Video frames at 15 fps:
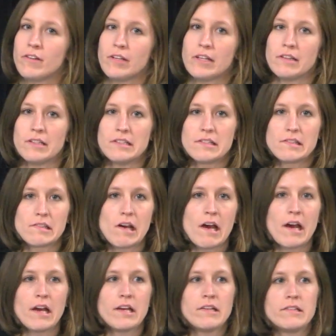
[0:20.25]
in these
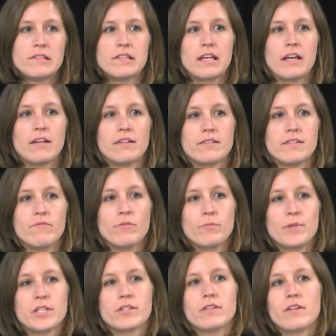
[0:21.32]
slides, and it's
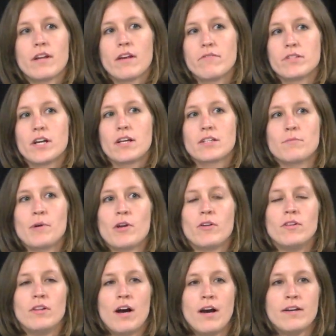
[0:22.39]
information that I've talked about a
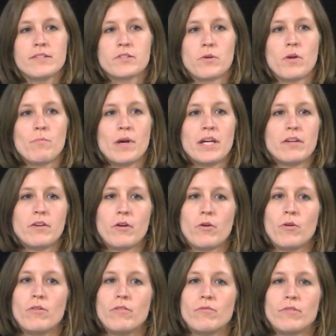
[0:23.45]
lot, so I might
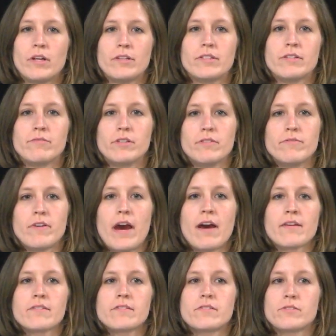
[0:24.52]
go relatively
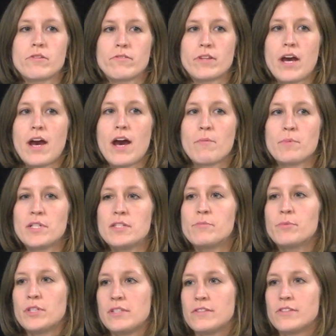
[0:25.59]
fast. So if that happens,
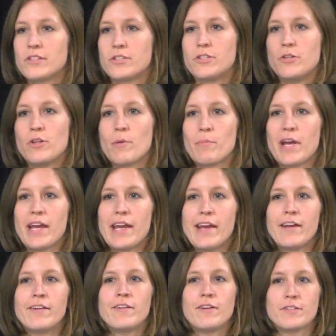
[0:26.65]
please just shoot up a
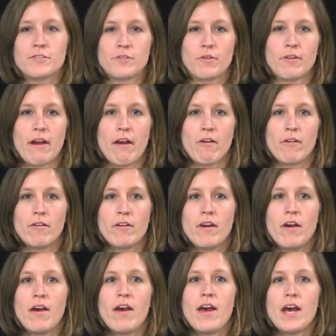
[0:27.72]
hand. I'll slow down.
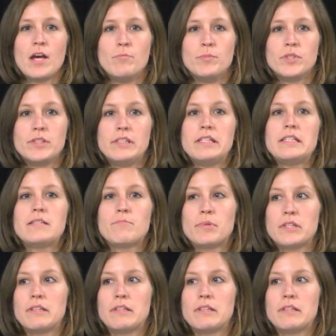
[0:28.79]
And please